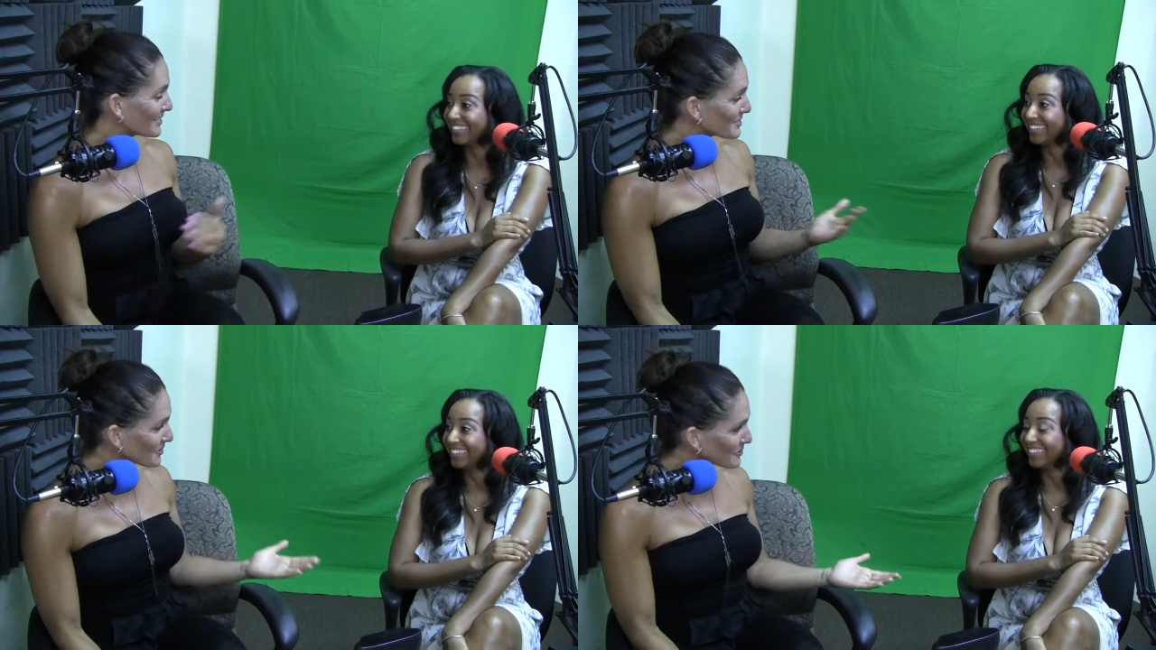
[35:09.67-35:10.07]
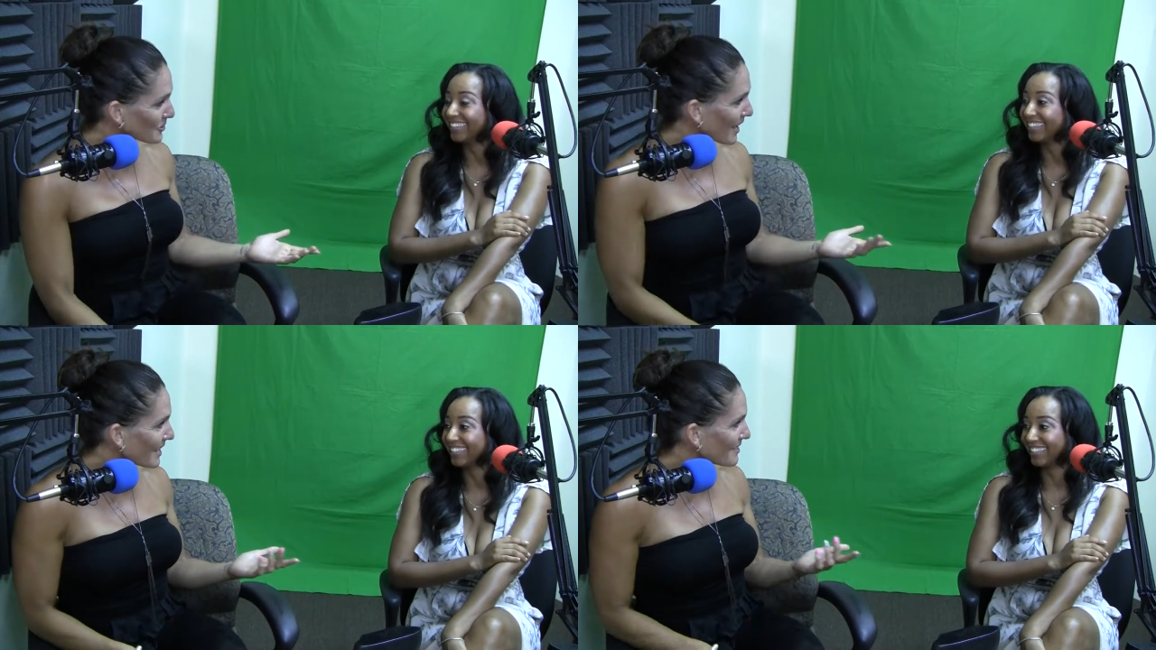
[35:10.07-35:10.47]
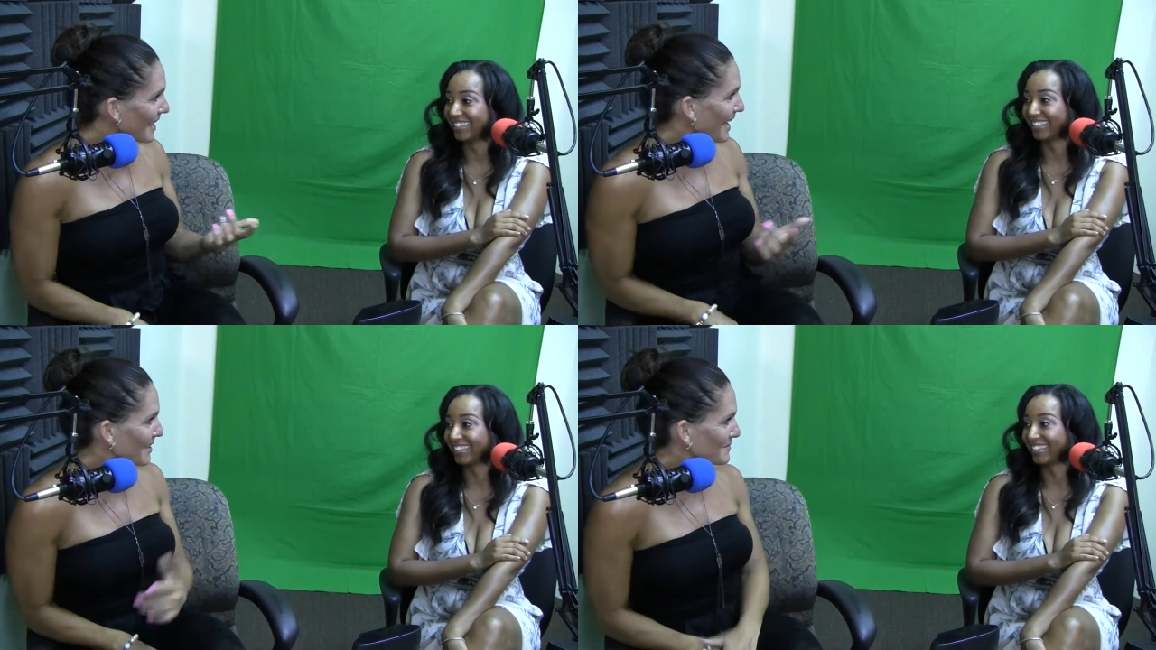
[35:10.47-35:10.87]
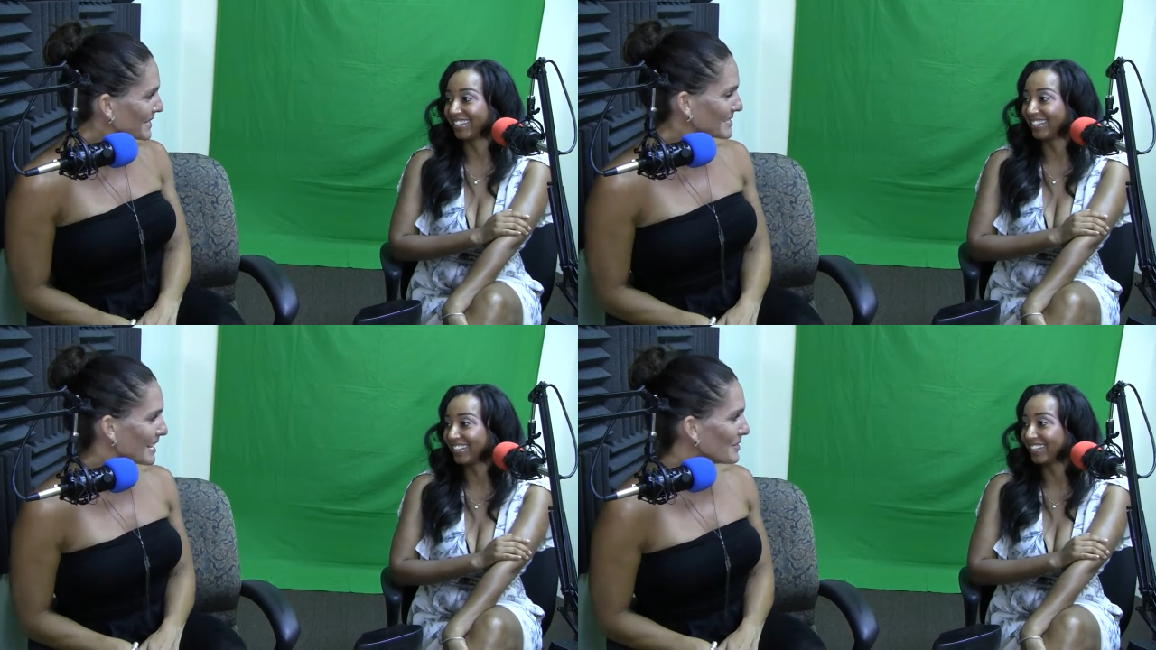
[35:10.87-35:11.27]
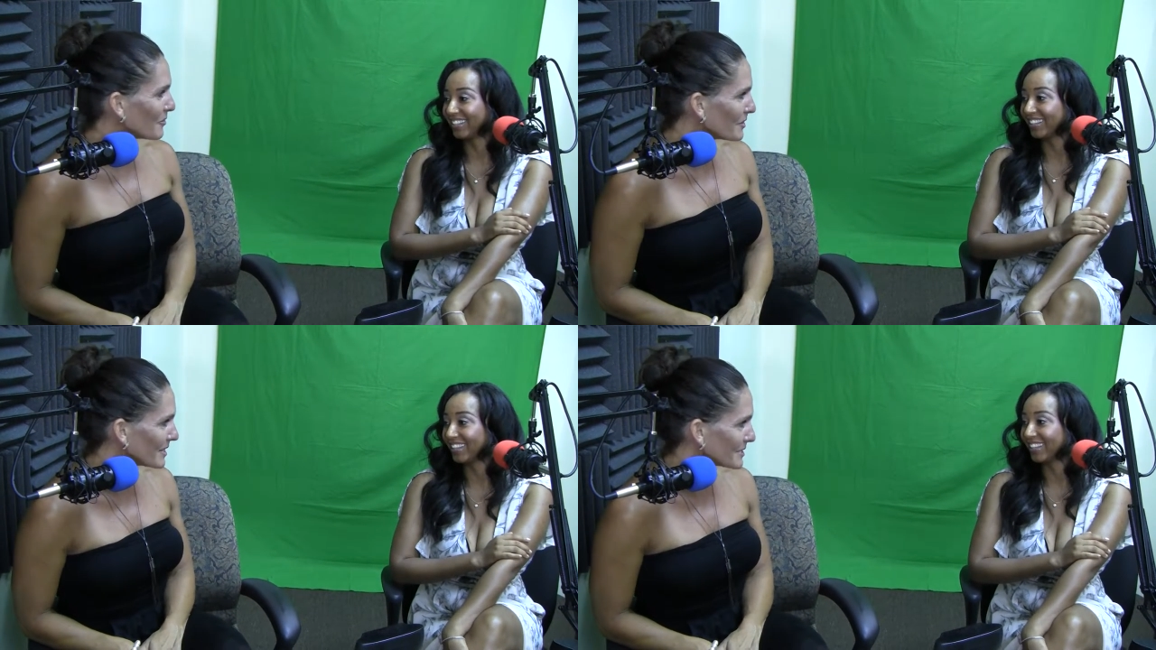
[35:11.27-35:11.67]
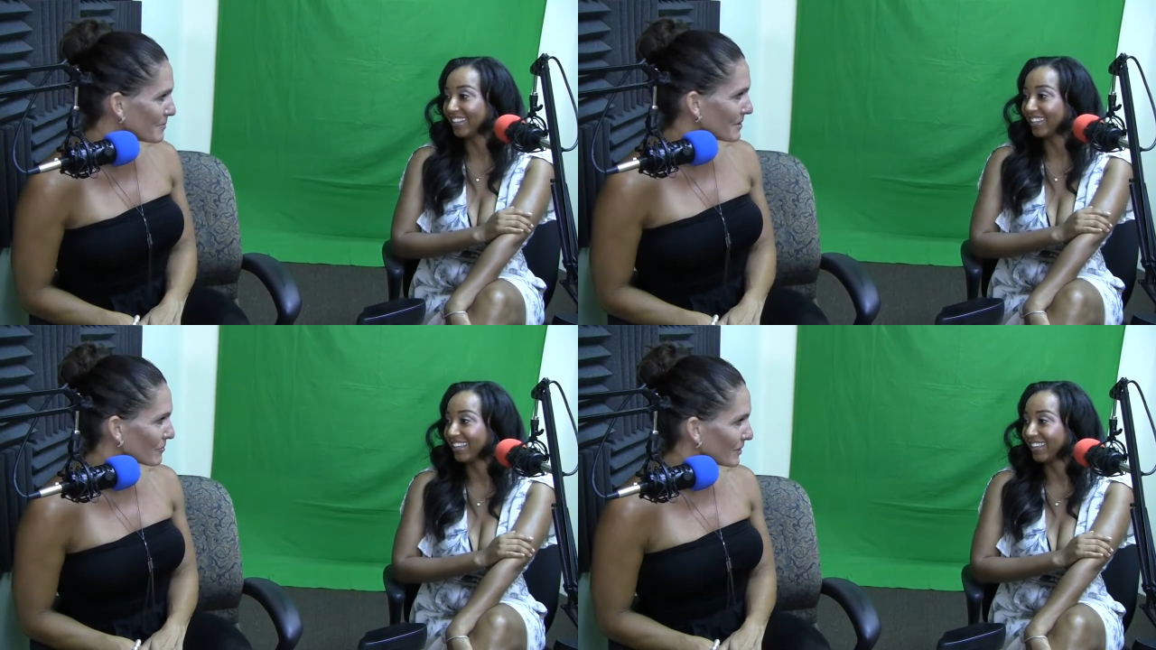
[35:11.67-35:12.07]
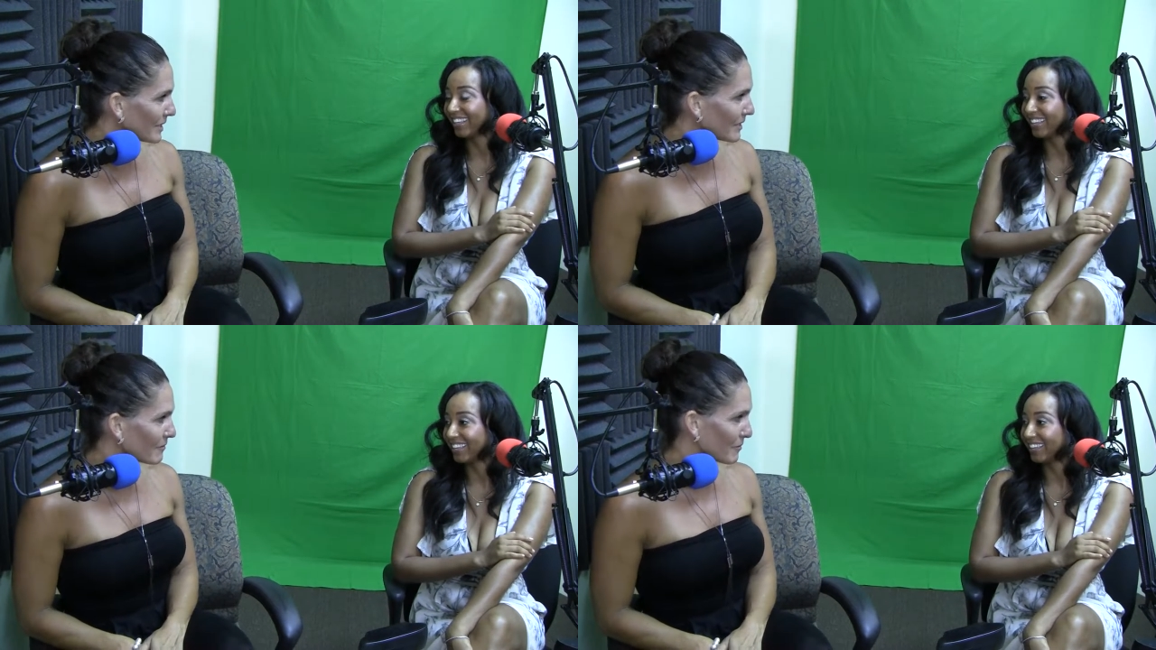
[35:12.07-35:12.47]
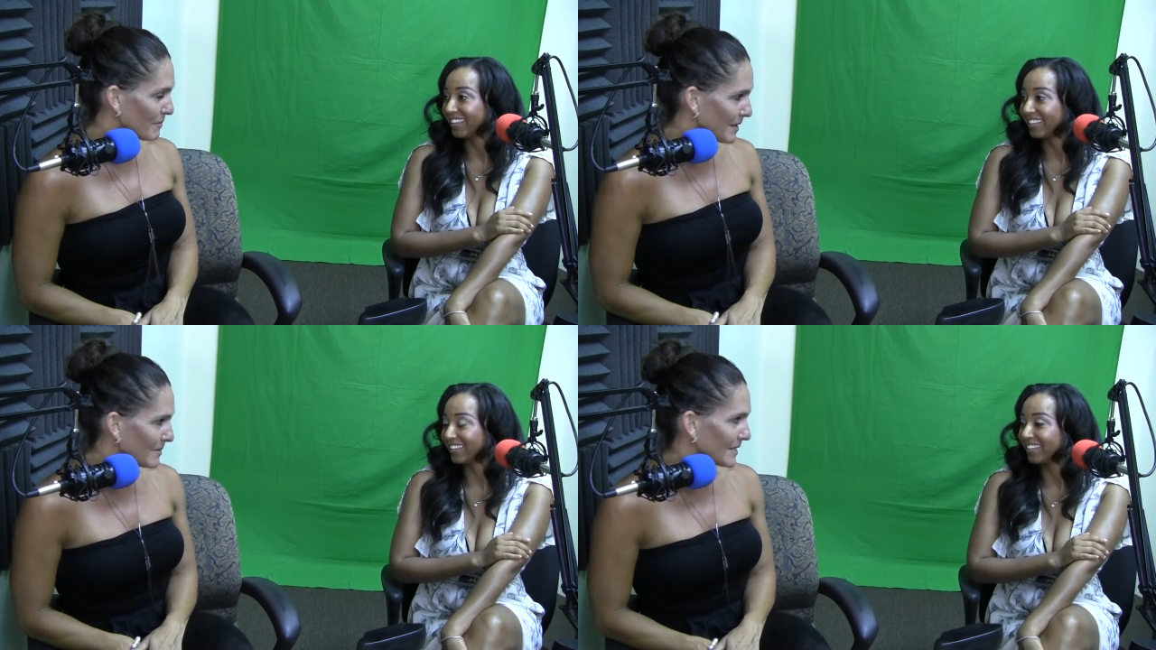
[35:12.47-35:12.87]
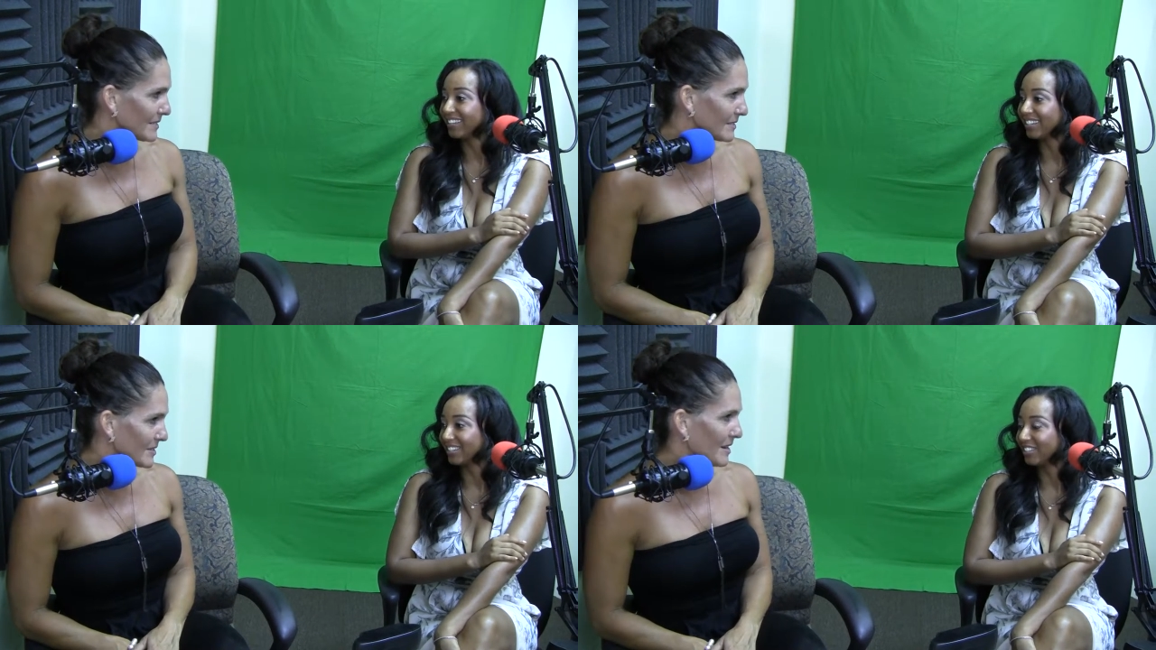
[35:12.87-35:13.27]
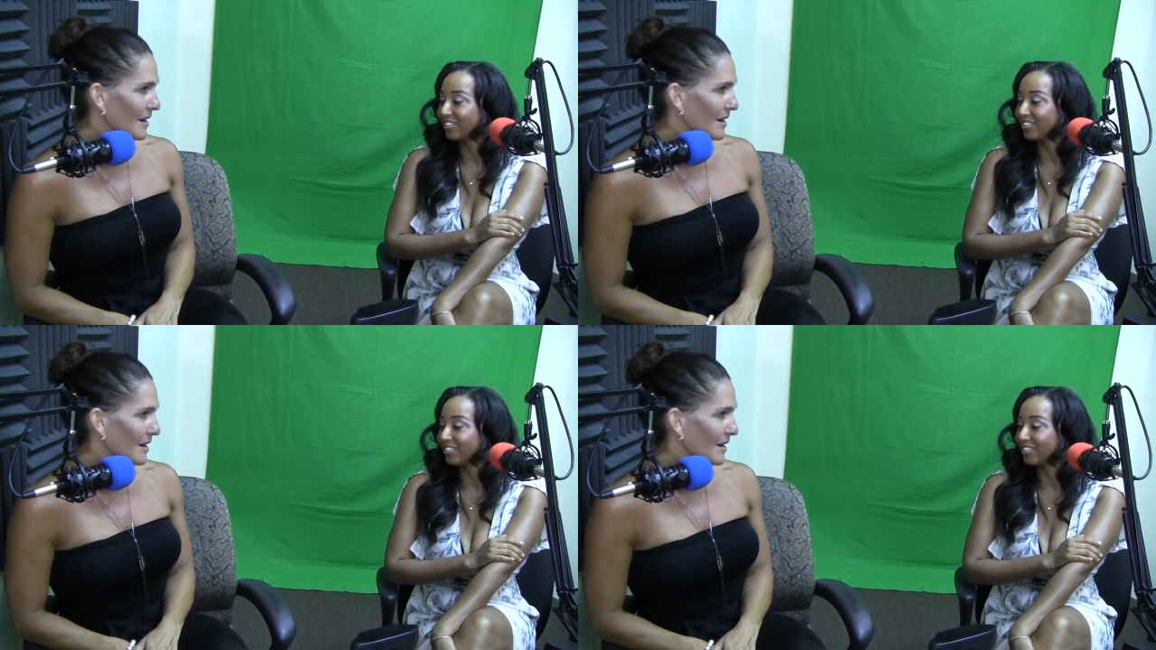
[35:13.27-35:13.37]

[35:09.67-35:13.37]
Speaker 1: so try that because I know that it's been really good for me because